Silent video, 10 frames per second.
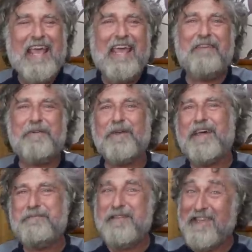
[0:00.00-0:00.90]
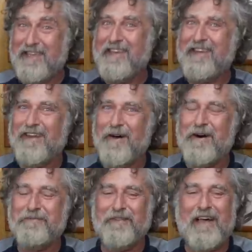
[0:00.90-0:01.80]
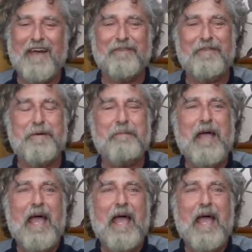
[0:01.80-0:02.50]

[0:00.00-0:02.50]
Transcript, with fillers: if you're like me, you need an awful lot of them.